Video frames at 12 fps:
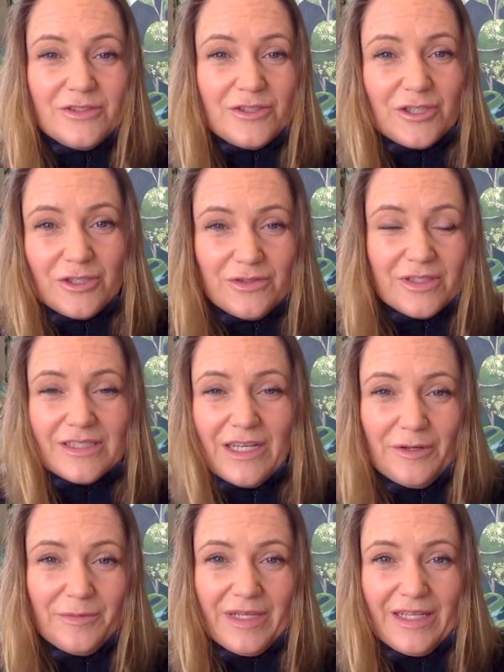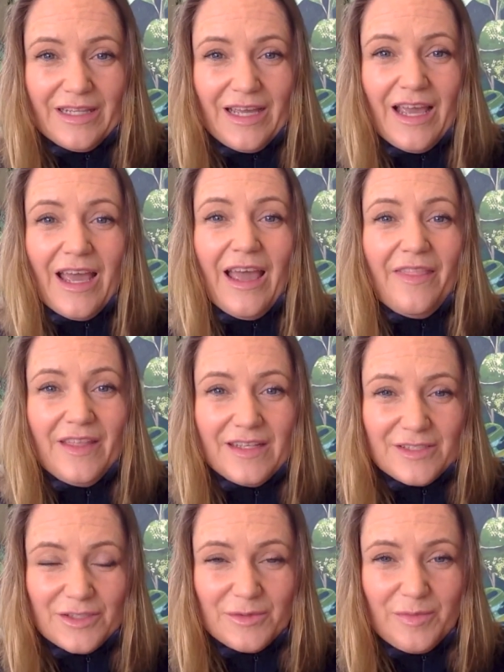do the ceremony there and
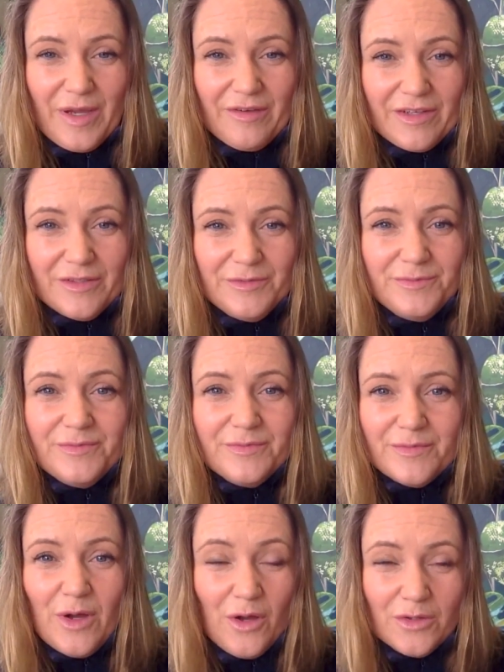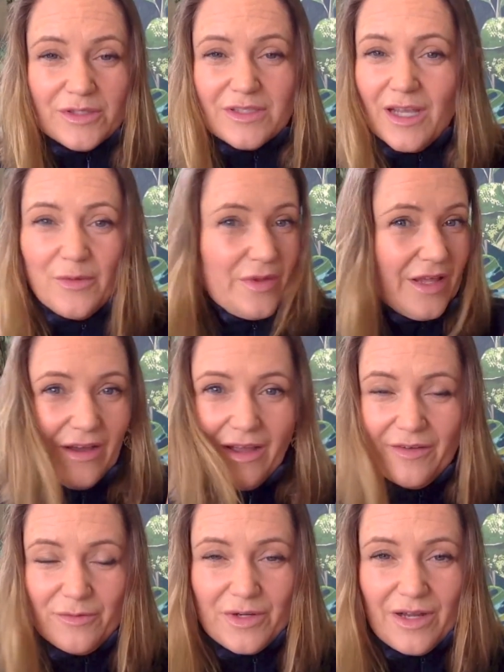then do the burial on site without
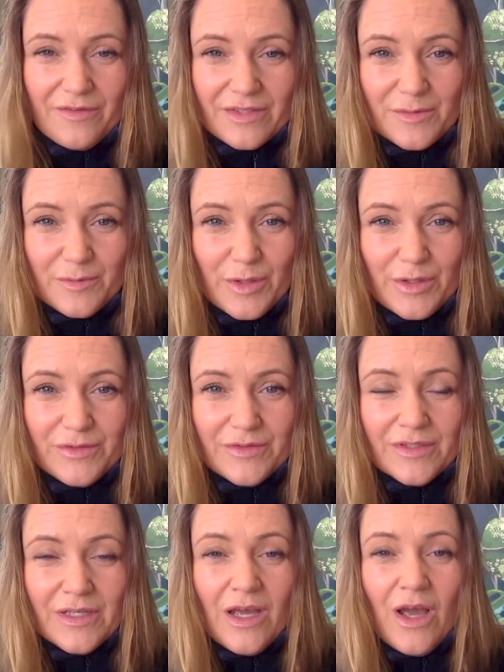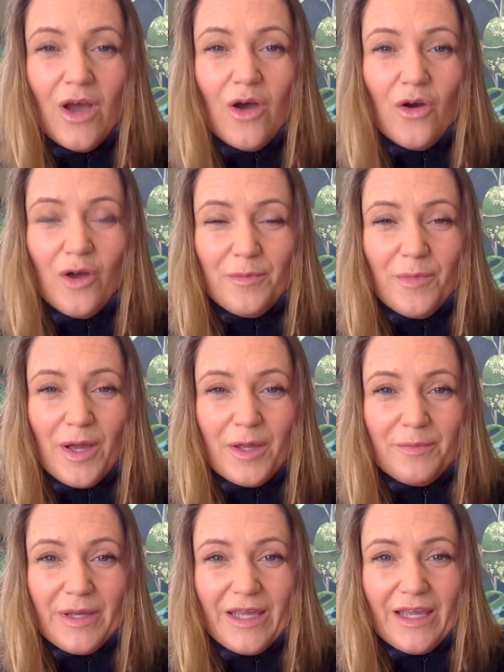everyone having to move. Or it
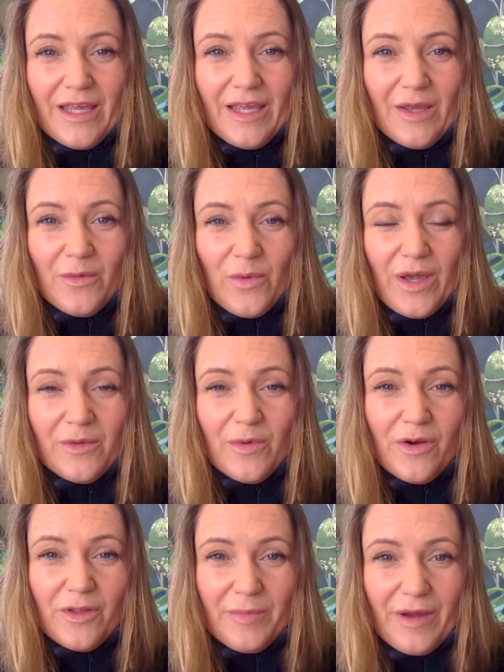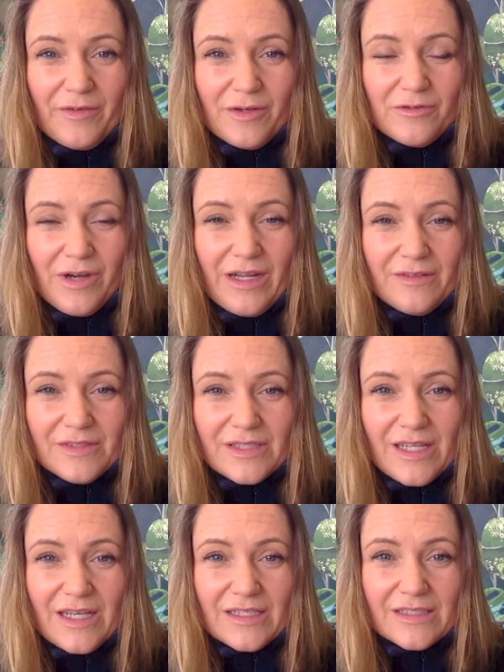might be where you are at the burial grounds,
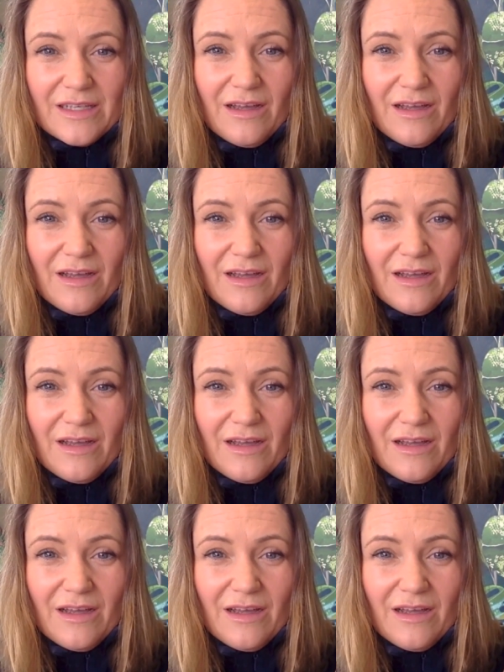there's